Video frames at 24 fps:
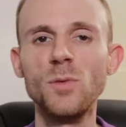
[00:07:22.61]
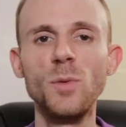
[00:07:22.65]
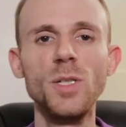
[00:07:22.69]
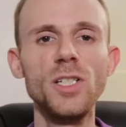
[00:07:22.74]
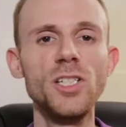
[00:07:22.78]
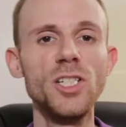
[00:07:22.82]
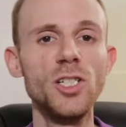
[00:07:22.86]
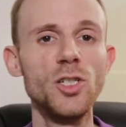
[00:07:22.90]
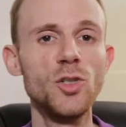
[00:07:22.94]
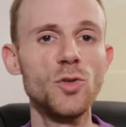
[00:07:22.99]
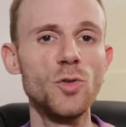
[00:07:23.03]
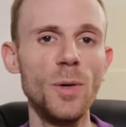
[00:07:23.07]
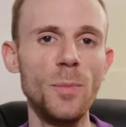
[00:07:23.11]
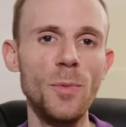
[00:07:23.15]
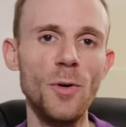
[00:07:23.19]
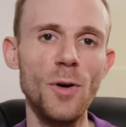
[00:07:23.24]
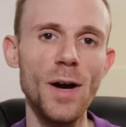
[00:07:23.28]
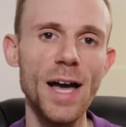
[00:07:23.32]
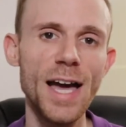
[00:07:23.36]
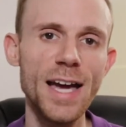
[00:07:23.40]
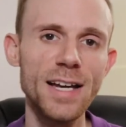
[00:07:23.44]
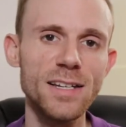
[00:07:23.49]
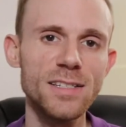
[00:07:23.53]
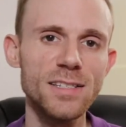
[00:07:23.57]
which is triple
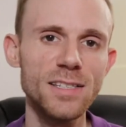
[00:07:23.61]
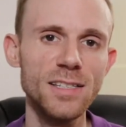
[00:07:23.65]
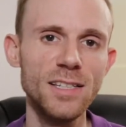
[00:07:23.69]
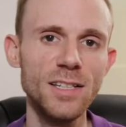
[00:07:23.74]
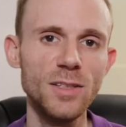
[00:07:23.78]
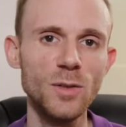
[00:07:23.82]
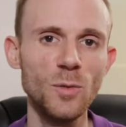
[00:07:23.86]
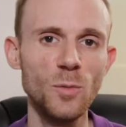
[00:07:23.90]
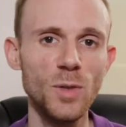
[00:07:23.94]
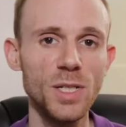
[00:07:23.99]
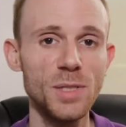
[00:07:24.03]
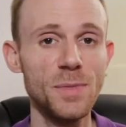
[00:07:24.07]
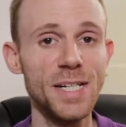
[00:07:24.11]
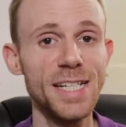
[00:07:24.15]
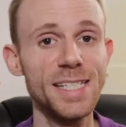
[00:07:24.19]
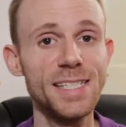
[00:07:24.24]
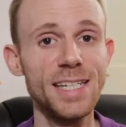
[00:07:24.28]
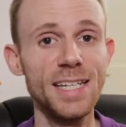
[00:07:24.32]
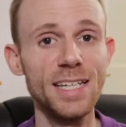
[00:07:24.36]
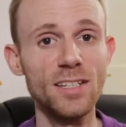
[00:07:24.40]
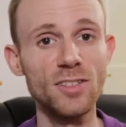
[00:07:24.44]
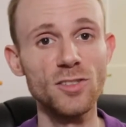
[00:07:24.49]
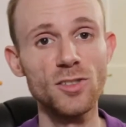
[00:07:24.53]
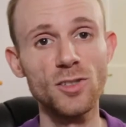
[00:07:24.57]
excellent, which means
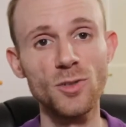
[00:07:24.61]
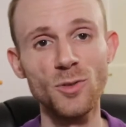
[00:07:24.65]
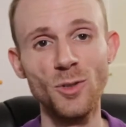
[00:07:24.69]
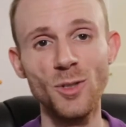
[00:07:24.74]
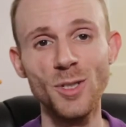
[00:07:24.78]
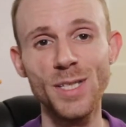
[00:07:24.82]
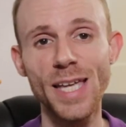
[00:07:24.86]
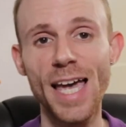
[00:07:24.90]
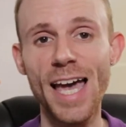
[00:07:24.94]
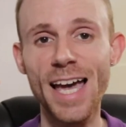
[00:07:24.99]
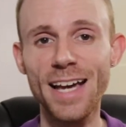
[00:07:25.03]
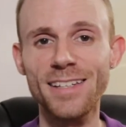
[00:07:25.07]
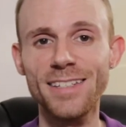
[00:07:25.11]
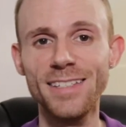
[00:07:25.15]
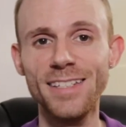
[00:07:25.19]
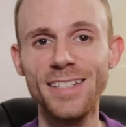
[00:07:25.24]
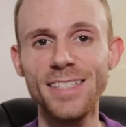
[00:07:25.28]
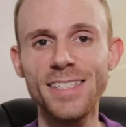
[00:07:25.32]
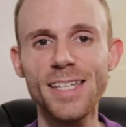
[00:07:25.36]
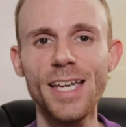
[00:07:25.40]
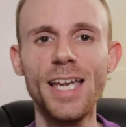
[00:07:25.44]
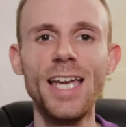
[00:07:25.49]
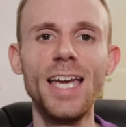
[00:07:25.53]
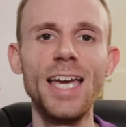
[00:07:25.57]
it scored
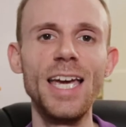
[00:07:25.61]
excellent